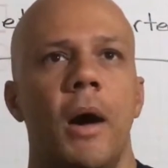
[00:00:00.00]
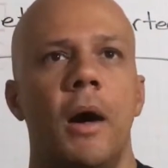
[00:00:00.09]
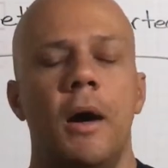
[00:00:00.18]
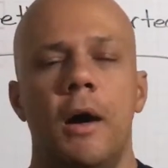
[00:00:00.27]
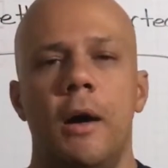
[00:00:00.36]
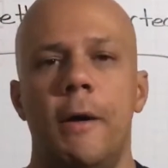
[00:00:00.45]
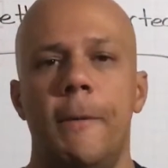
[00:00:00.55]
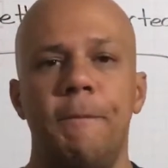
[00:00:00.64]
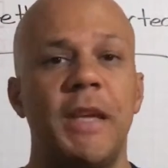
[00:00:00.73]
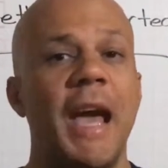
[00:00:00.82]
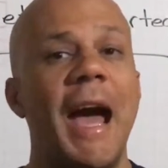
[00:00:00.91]

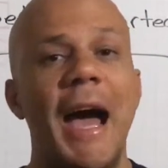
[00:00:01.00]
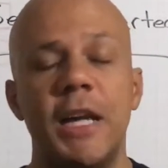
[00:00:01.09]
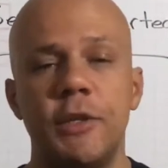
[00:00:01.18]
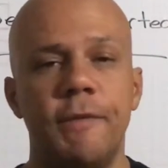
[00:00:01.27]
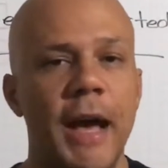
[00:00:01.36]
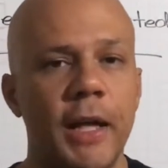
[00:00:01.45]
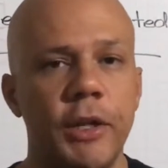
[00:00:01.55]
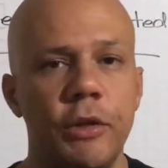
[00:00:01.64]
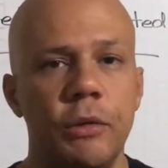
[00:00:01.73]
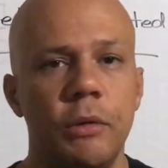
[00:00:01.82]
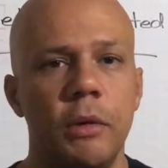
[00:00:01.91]
cash
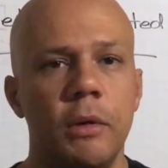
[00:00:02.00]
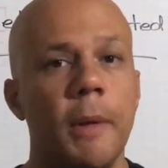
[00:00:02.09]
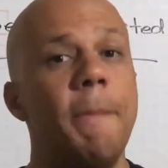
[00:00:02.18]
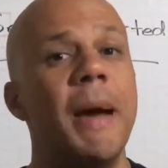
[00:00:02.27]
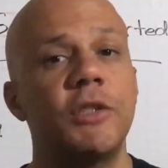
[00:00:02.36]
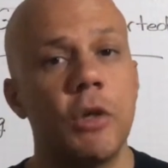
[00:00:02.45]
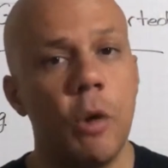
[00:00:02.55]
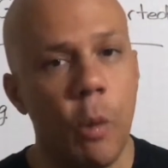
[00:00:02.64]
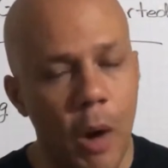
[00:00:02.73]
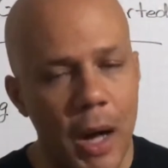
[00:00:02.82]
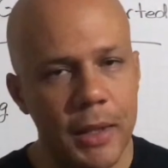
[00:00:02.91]
value, the best
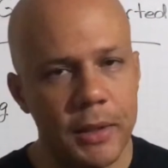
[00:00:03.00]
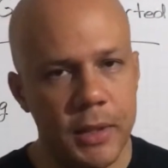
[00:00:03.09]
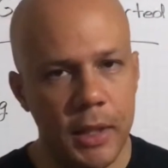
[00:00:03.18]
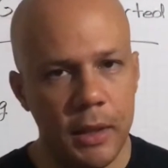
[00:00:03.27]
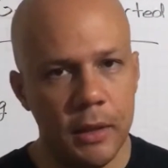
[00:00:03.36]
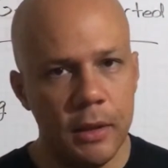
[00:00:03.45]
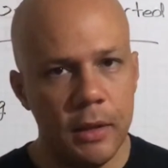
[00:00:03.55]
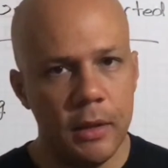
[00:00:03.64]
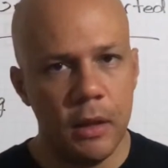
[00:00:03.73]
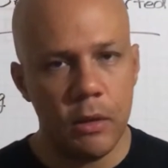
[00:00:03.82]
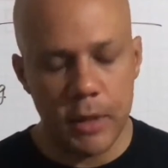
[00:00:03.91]
quality,
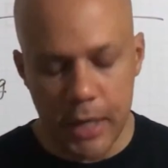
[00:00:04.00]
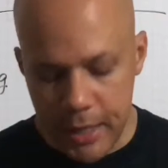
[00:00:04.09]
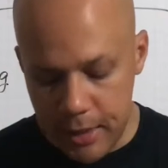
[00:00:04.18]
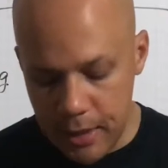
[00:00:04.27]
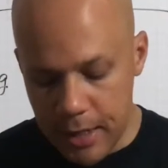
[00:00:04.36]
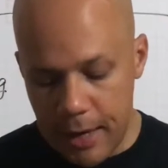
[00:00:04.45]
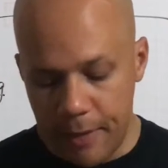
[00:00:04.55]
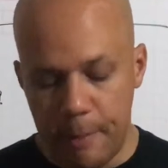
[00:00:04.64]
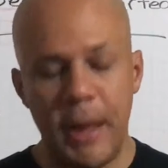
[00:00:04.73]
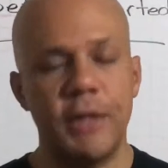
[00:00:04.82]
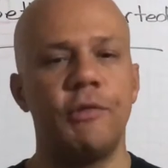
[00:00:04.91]
okay, and
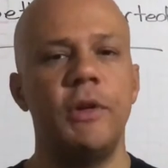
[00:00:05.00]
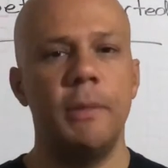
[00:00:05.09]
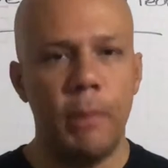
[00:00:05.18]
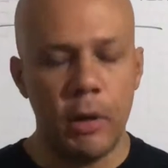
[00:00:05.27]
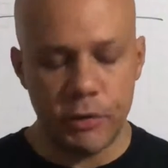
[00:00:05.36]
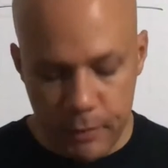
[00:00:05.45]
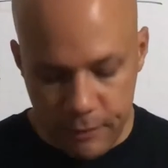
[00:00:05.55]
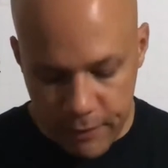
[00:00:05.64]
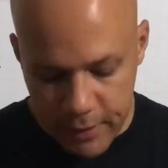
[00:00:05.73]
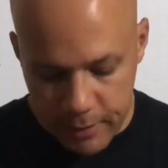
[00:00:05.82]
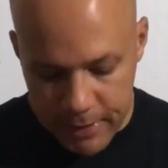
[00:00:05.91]
the best reimbursement
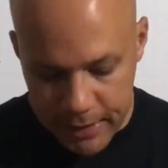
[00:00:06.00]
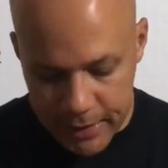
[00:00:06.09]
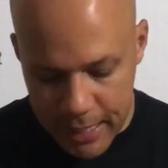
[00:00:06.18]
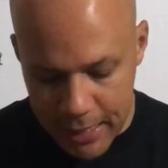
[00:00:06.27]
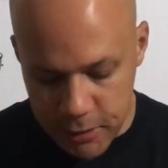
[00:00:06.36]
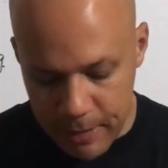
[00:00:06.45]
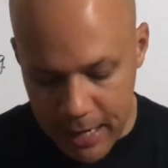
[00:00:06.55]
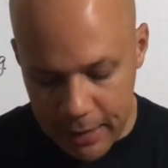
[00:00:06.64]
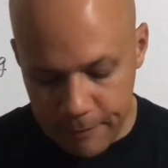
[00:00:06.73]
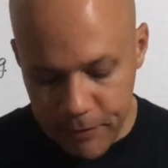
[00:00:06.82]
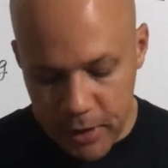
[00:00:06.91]
for them, that cash
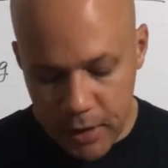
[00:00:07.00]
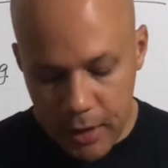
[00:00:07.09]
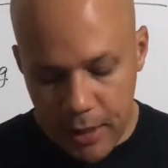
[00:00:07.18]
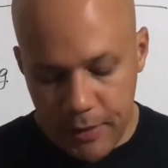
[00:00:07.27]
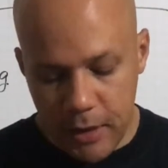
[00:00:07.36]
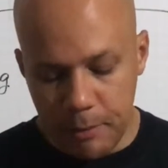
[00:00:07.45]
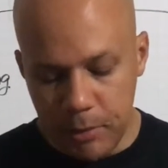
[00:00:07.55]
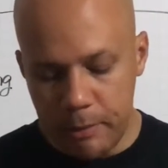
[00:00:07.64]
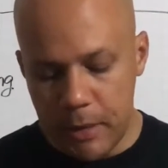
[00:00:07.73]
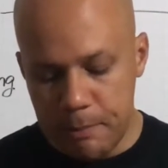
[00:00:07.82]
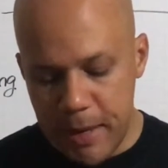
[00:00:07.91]
back. And then
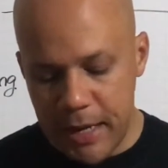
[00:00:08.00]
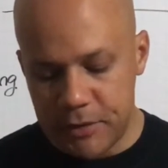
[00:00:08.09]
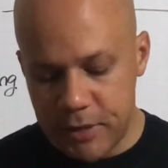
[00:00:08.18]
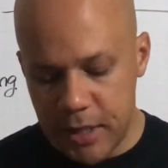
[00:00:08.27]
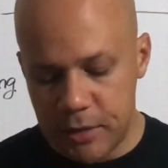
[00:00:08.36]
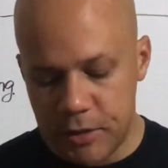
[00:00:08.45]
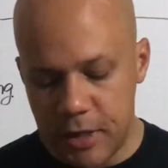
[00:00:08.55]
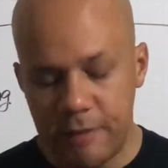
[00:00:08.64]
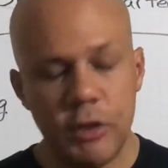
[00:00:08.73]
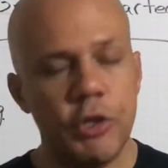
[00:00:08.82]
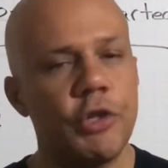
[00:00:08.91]
implement Base 10,
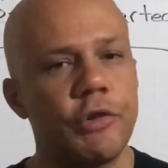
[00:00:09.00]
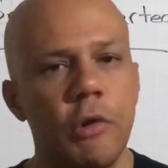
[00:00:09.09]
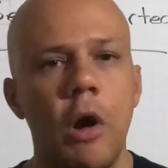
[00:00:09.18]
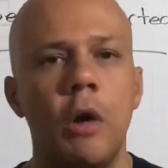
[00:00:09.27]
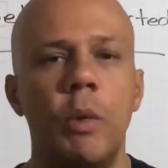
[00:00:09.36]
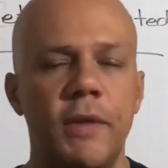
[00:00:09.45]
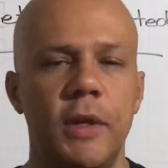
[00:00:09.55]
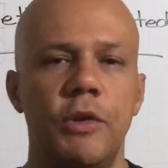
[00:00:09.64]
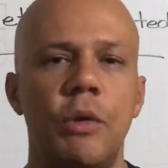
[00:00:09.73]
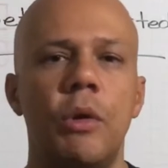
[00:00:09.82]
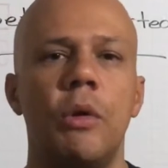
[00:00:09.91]
7 Strong
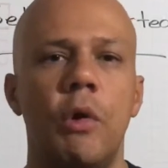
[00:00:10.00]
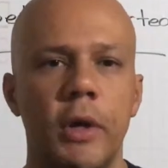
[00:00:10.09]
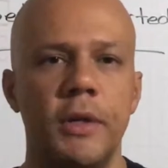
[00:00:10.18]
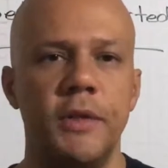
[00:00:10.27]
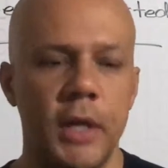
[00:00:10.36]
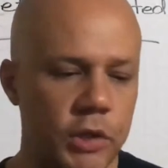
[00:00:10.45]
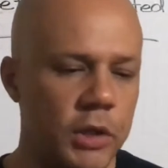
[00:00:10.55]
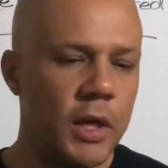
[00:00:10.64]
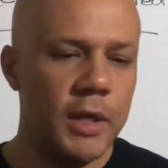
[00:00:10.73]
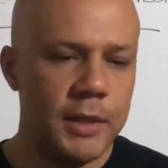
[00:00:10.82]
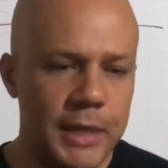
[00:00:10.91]
within your organization.
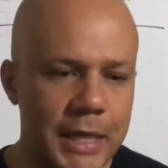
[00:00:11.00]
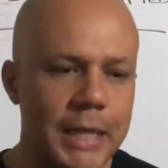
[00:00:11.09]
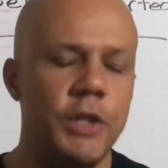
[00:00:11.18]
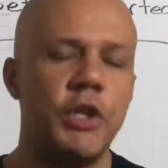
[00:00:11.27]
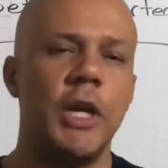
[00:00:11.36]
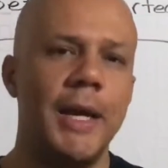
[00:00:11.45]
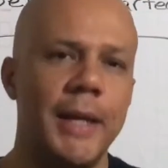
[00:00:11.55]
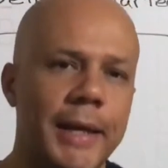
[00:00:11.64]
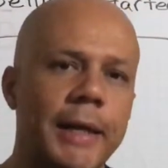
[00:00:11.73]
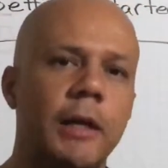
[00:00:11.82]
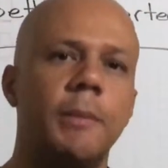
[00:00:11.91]
Teach and
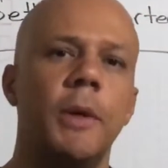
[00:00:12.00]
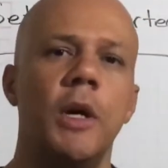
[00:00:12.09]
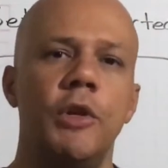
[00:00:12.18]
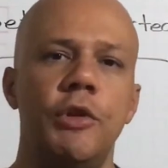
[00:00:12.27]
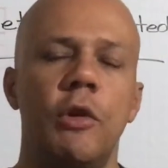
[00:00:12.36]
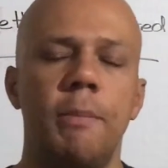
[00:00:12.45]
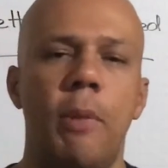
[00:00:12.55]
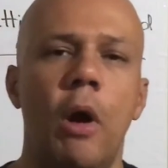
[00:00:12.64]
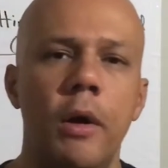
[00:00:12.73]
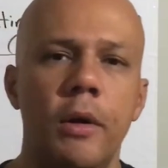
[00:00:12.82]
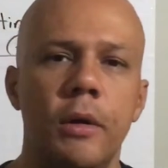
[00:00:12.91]
help your
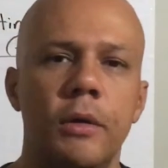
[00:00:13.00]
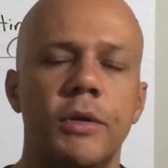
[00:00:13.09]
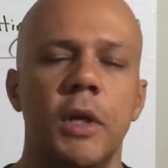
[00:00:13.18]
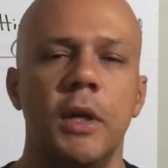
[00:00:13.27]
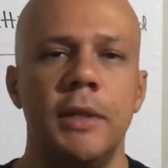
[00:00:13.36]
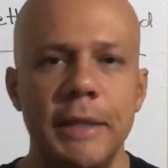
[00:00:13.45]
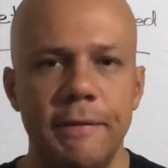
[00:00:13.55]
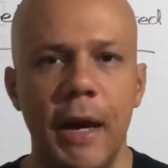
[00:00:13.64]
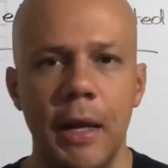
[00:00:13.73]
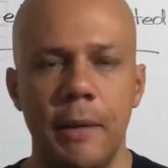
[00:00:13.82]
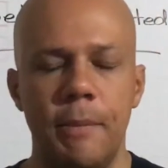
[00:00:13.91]
partners
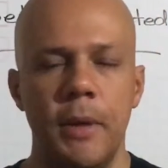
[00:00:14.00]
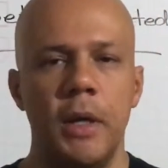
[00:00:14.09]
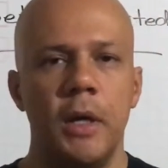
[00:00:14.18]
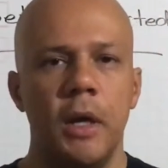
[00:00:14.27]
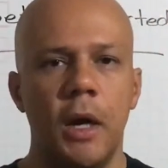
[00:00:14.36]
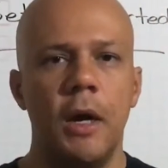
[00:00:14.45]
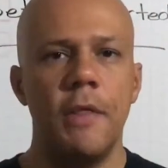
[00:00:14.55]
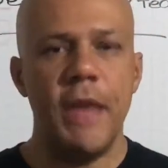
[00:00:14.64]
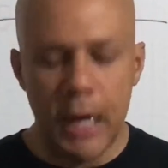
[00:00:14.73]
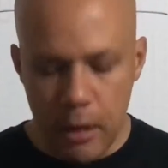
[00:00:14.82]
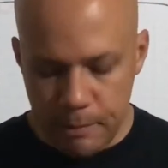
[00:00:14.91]
develop
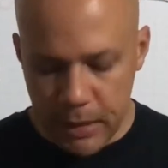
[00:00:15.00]
their